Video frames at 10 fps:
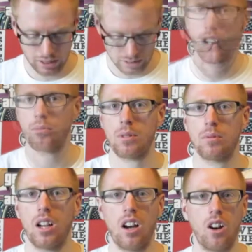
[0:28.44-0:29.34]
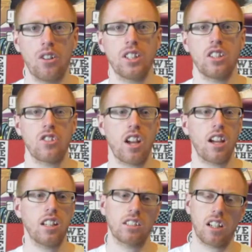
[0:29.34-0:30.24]
You've got people like R D
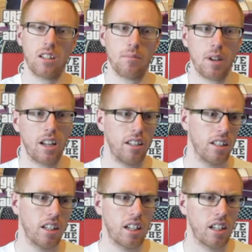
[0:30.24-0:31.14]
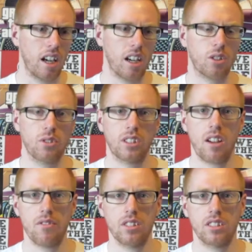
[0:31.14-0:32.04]
J as Iron Man, Uh, Chris
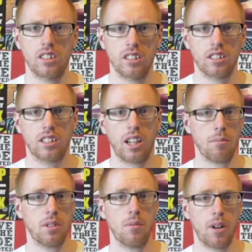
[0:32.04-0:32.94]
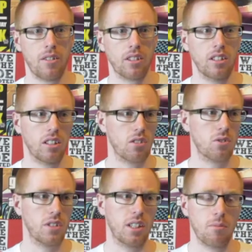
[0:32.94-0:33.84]
Evans is Captain America, you've got
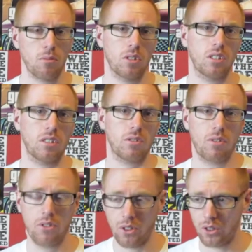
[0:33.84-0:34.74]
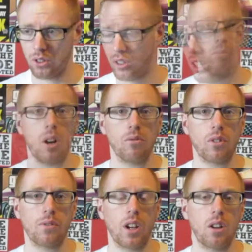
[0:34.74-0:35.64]
Chris Hemsworth as Thor, Mark
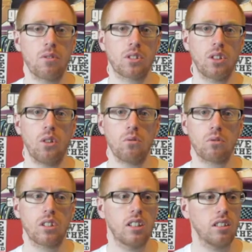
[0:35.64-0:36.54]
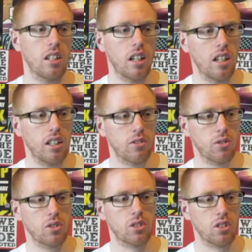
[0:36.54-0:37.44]
Ruffalo as the Hulk, uh,
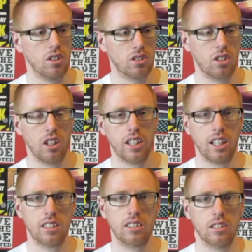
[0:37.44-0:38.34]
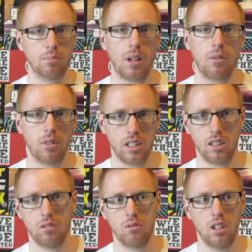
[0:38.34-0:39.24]
you've also got Scarlett Johansson as Black
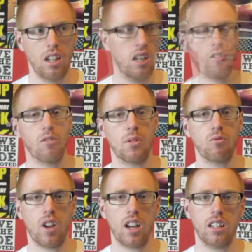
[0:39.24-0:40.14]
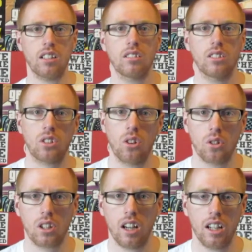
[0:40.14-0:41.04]
Widow, Jeremy Renner as
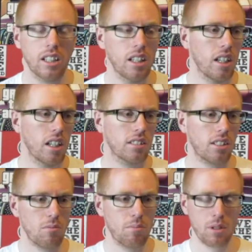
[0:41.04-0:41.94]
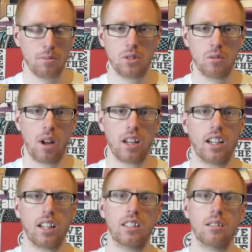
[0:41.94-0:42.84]
Hawk Eye. So pretty much the main
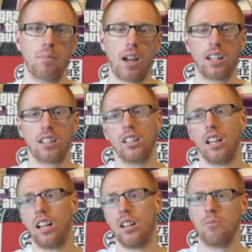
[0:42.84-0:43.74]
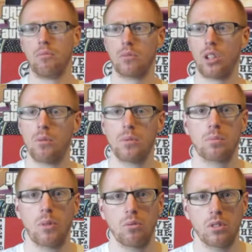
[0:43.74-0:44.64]
cast is back. um, Cobie
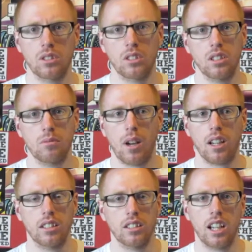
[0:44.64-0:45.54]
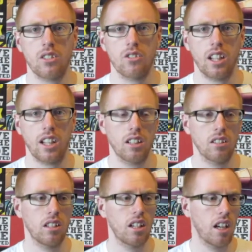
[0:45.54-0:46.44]
Smulders is back as Agent
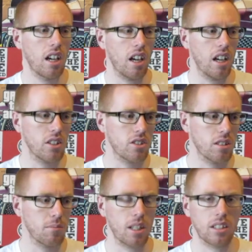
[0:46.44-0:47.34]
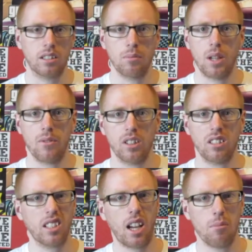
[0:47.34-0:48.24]
Hill, uh, she makes a bit of
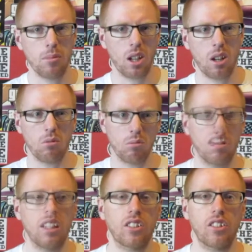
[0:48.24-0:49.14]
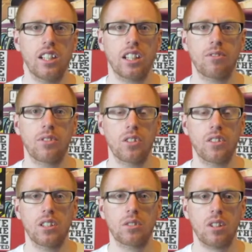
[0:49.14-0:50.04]
a cameo. Uh, you've got Nick
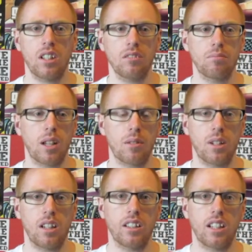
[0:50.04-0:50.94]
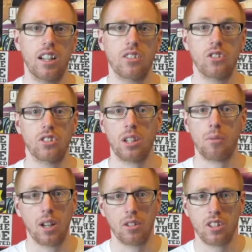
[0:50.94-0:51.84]
Fury as well, played by the legend
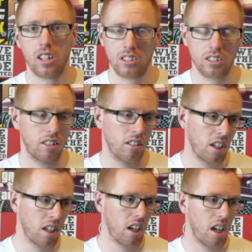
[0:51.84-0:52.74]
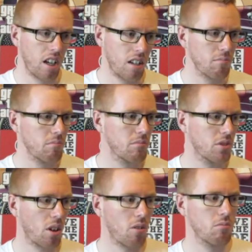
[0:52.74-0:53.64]
Samuel L. Jackson. Um,
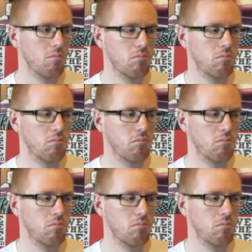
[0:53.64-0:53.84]
so